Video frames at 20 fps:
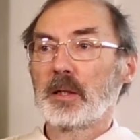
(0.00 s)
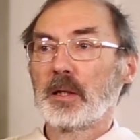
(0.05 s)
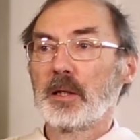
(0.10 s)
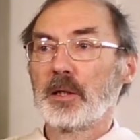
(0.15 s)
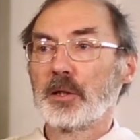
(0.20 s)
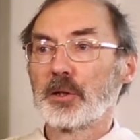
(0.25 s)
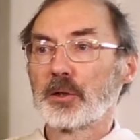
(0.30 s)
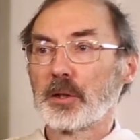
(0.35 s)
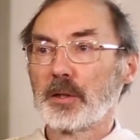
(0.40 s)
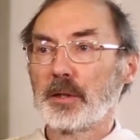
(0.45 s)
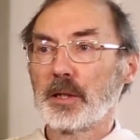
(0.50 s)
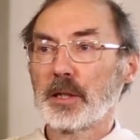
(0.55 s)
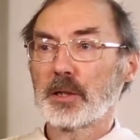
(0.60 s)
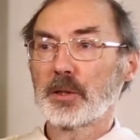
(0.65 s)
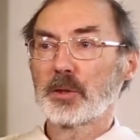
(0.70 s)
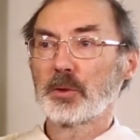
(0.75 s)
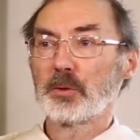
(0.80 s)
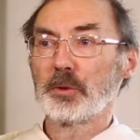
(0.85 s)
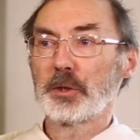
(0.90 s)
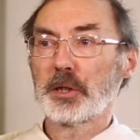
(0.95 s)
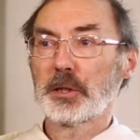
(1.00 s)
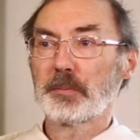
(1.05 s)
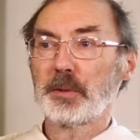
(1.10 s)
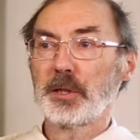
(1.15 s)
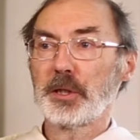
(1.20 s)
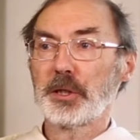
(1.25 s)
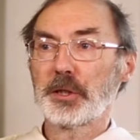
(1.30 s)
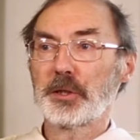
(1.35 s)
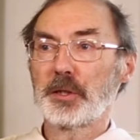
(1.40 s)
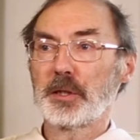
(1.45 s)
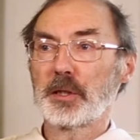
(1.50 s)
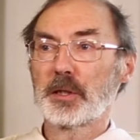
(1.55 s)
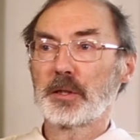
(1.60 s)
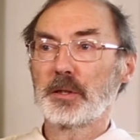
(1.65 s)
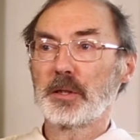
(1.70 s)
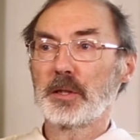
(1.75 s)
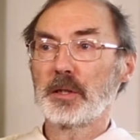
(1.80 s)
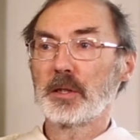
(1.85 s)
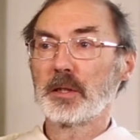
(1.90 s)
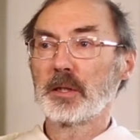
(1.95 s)
Intellectus
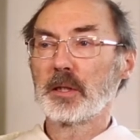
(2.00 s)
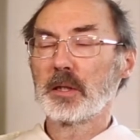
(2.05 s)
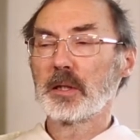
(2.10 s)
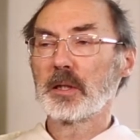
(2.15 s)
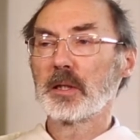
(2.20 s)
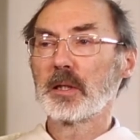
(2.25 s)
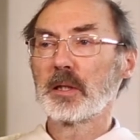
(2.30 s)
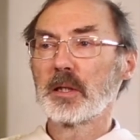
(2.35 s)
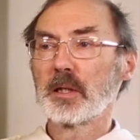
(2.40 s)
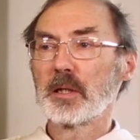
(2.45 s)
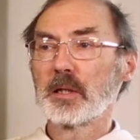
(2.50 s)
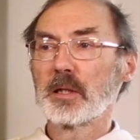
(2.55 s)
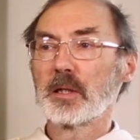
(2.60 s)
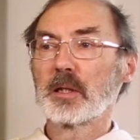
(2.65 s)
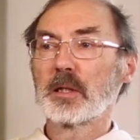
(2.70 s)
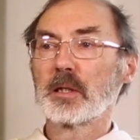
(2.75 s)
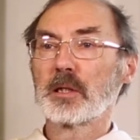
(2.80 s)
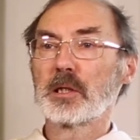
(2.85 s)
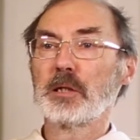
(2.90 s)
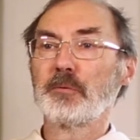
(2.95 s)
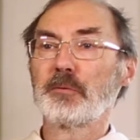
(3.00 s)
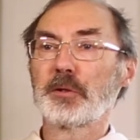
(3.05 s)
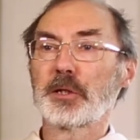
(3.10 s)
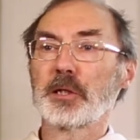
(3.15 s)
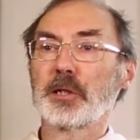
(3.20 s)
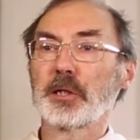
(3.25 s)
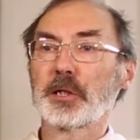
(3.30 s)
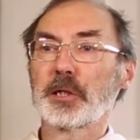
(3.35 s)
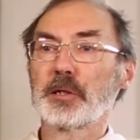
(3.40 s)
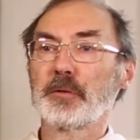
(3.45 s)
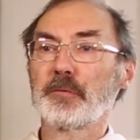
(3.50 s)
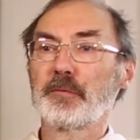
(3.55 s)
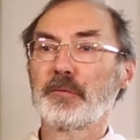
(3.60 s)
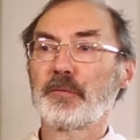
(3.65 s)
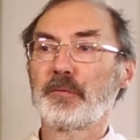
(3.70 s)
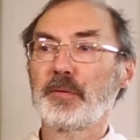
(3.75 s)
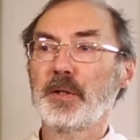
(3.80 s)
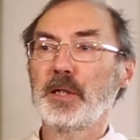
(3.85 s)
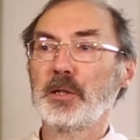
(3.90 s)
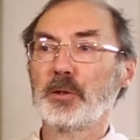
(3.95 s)
basically gives us a
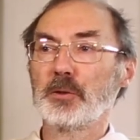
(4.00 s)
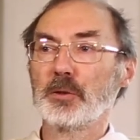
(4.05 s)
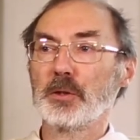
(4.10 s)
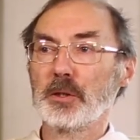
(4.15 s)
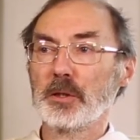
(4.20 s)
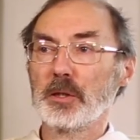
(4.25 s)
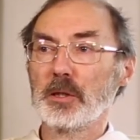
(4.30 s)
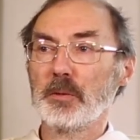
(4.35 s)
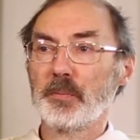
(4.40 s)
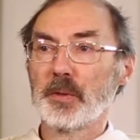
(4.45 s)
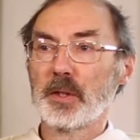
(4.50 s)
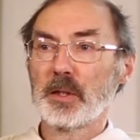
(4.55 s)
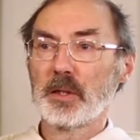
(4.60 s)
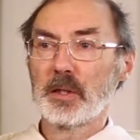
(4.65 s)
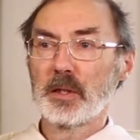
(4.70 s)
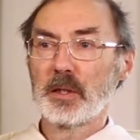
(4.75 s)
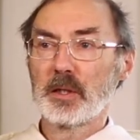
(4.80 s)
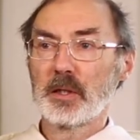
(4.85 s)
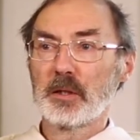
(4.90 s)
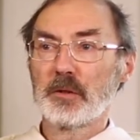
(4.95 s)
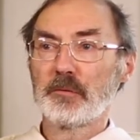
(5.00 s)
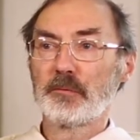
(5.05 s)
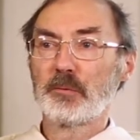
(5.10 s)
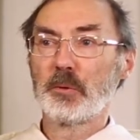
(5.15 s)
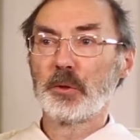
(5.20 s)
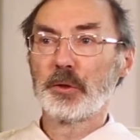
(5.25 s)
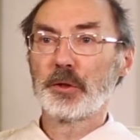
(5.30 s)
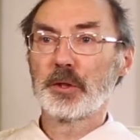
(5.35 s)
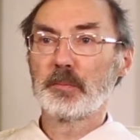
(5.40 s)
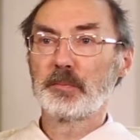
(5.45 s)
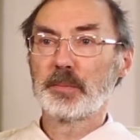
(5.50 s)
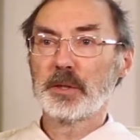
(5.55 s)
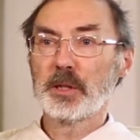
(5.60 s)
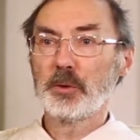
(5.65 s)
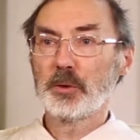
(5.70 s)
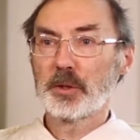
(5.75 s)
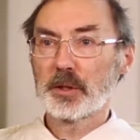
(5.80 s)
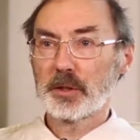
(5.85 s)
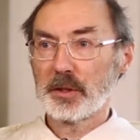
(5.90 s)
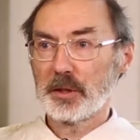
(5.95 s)
feel for the
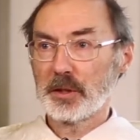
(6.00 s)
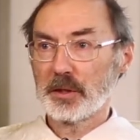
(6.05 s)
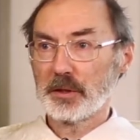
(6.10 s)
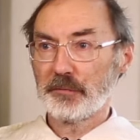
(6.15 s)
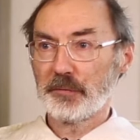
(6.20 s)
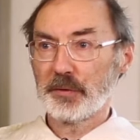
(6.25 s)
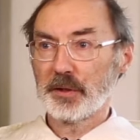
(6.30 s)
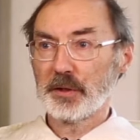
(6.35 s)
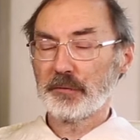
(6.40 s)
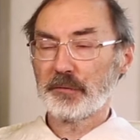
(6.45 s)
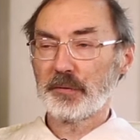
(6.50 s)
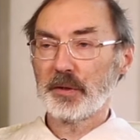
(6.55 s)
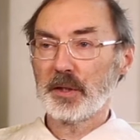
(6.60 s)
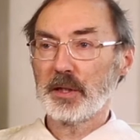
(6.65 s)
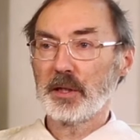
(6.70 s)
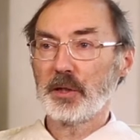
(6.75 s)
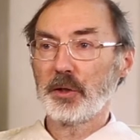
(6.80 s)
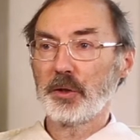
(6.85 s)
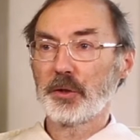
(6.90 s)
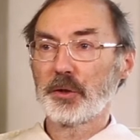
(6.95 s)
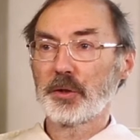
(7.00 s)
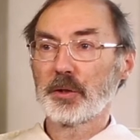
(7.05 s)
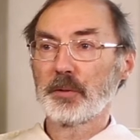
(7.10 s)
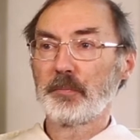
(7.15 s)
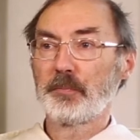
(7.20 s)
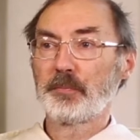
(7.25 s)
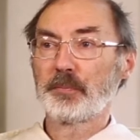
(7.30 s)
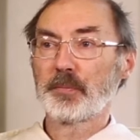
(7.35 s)
beauty of the faith